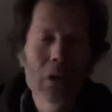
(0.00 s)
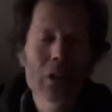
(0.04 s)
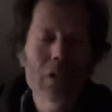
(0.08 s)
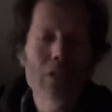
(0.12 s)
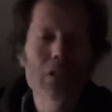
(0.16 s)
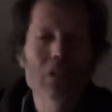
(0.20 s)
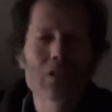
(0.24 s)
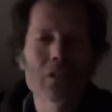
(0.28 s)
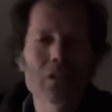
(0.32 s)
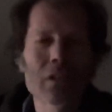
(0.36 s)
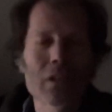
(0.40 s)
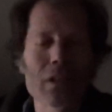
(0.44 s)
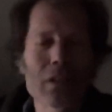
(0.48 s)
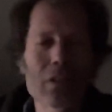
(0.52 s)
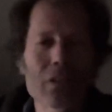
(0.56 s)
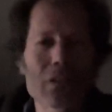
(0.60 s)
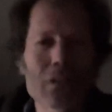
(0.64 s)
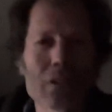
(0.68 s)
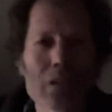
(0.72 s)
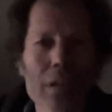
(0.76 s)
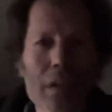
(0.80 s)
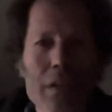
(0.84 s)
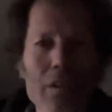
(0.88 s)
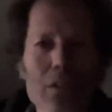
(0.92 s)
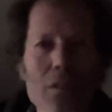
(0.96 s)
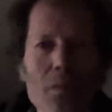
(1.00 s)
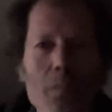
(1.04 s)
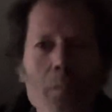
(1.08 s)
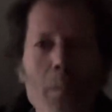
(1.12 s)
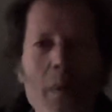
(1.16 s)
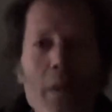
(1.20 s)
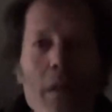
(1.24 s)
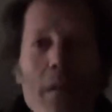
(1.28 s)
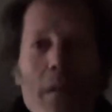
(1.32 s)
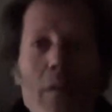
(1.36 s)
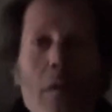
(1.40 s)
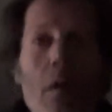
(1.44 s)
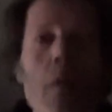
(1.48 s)
He's got his daddy's
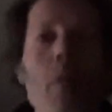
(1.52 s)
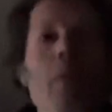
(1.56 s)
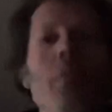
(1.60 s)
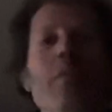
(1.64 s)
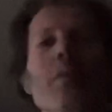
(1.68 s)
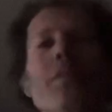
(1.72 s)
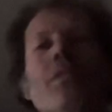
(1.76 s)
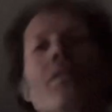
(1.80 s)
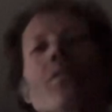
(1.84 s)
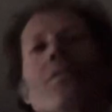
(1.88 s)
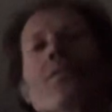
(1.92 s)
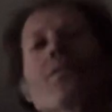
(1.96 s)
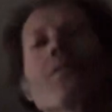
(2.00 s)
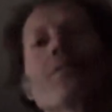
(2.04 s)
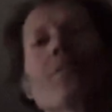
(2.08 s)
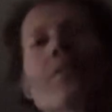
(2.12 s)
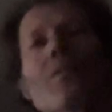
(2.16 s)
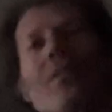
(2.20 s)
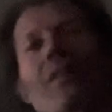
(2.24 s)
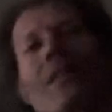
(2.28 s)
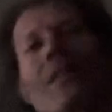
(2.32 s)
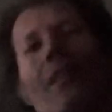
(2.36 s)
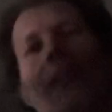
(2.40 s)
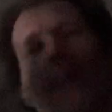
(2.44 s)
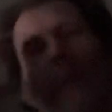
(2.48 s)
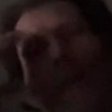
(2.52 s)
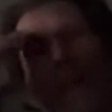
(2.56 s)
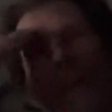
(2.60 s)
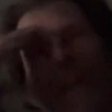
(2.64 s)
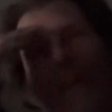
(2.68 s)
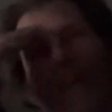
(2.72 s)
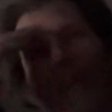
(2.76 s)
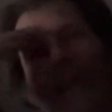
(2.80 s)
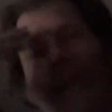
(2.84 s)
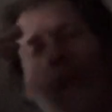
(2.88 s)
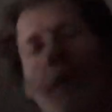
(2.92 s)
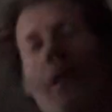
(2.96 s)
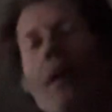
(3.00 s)
money. Oh, he's losing that.
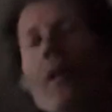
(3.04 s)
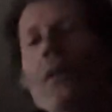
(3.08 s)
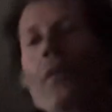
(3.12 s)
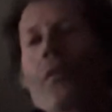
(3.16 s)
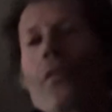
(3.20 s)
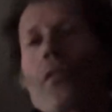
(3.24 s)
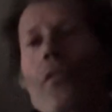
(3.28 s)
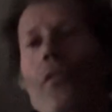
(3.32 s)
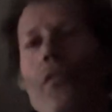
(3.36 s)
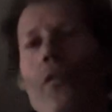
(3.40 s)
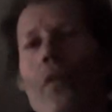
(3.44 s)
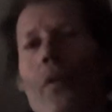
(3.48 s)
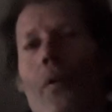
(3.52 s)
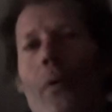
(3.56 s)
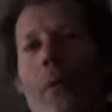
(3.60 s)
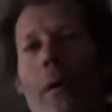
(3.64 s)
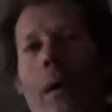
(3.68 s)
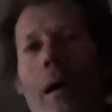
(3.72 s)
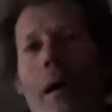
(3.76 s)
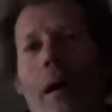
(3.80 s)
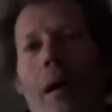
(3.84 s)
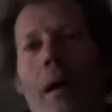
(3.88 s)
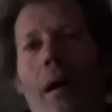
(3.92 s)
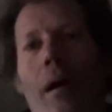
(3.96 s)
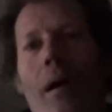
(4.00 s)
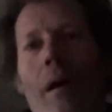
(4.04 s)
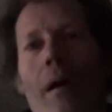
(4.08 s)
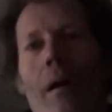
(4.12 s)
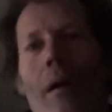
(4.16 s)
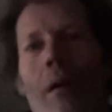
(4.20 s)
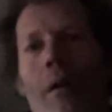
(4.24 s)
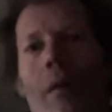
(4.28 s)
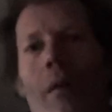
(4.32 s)
So, uh,